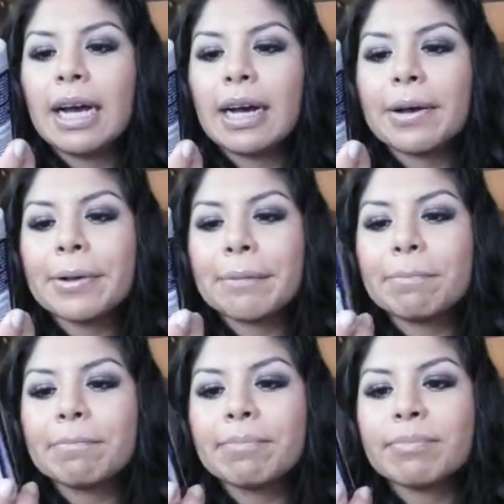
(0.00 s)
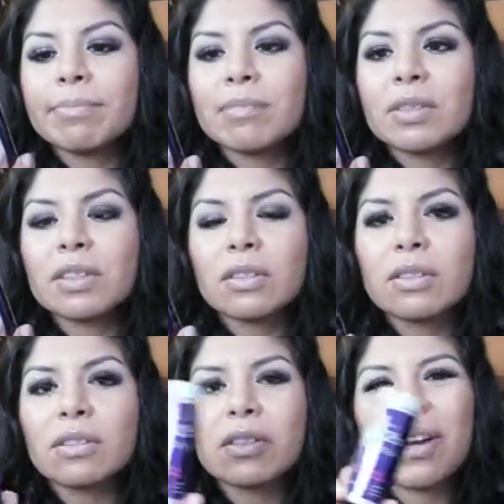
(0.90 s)
um,
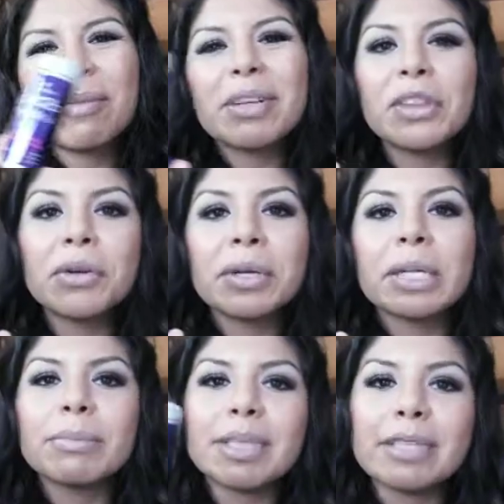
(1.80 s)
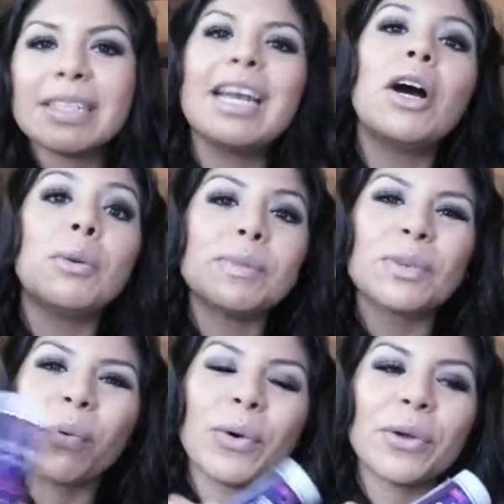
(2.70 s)
so I'm gonna throw it in because it helps
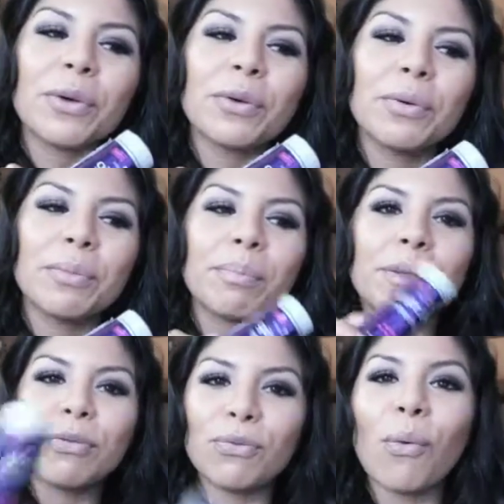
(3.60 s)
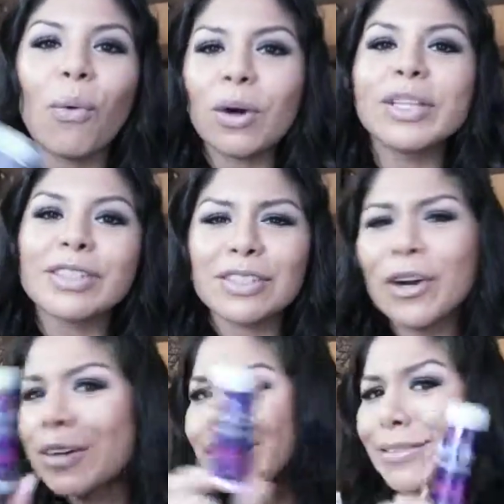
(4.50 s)
oil before it
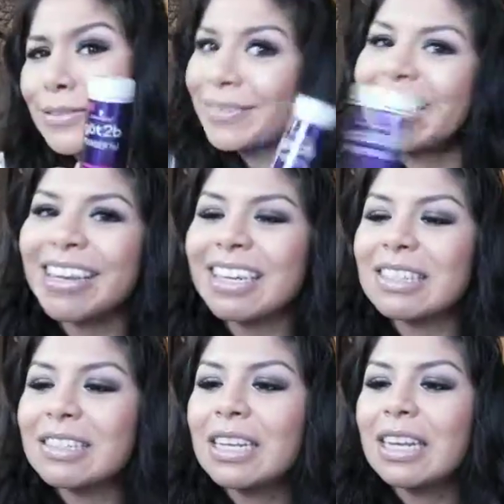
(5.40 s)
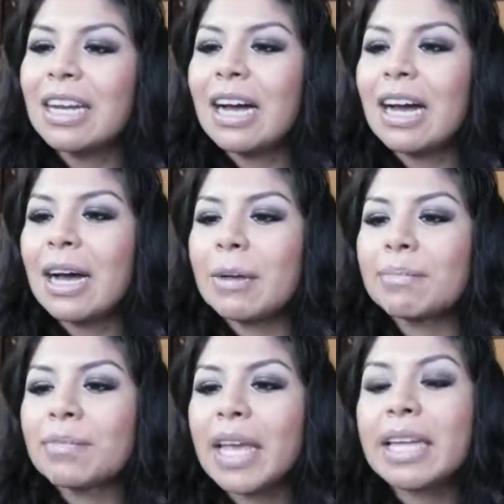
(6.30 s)
starts, I guess.
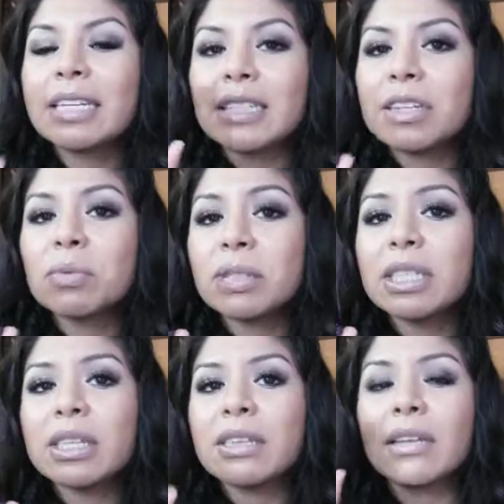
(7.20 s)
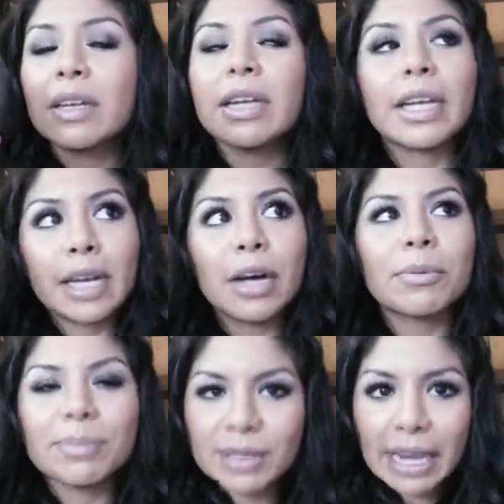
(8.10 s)
And it does really does, it
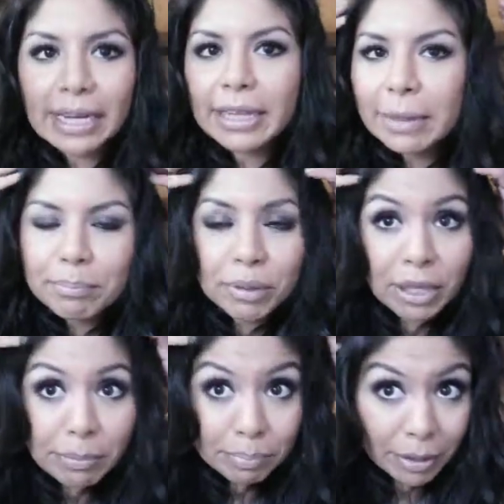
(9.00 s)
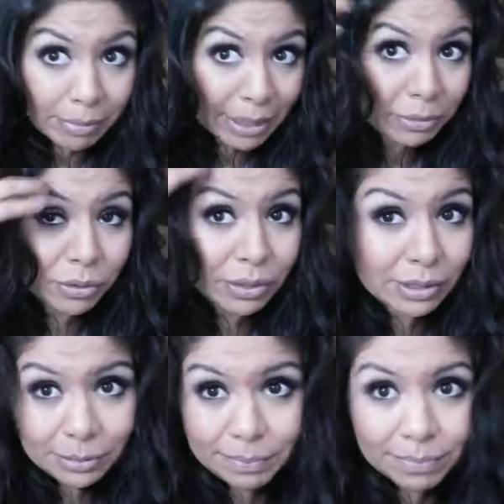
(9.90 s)
helps kind of like plump up my roots.